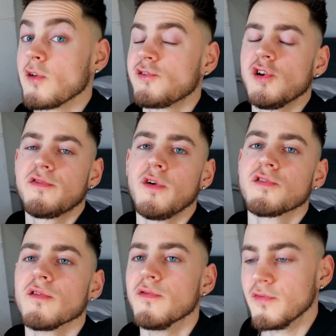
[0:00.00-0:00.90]
also just
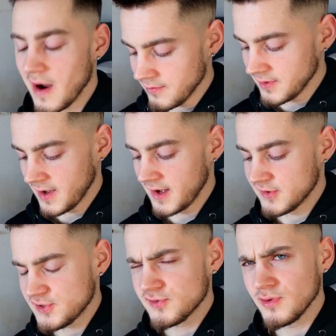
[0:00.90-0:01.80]
feels very
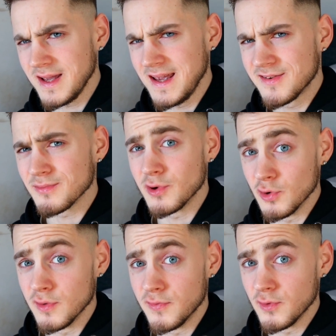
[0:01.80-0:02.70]
nice just to eat some
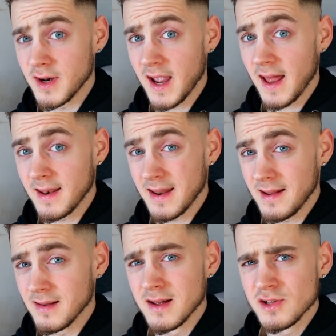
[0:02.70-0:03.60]
good food again,
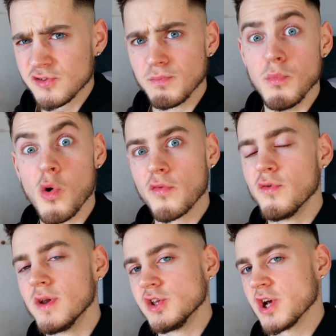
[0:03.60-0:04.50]
and just more
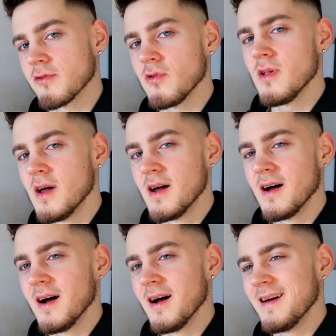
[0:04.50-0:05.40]
food in general.
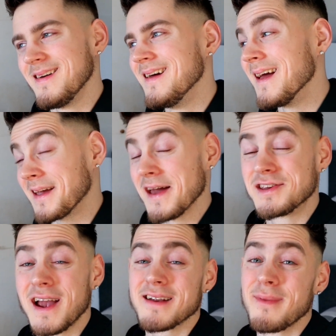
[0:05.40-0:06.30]
In
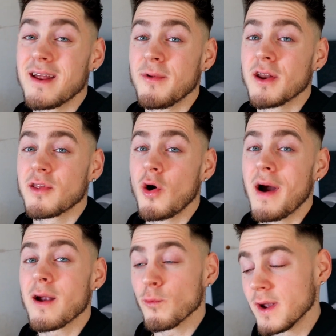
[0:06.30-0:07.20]
case you guys may or may not know,
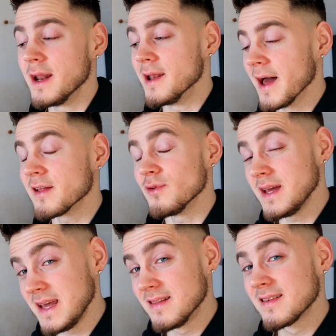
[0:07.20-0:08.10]
I really like to
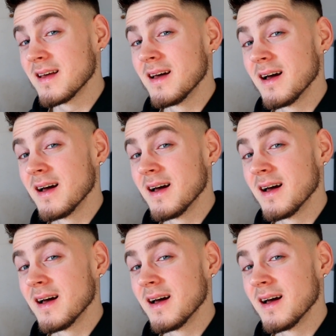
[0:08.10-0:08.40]
eat.